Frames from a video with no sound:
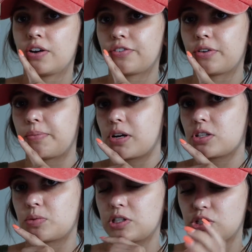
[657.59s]
for my
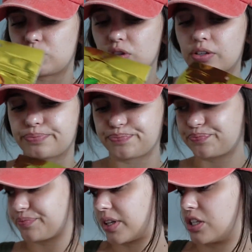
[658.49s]
sweet
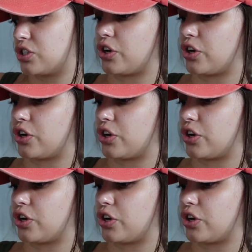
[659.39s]
tooth.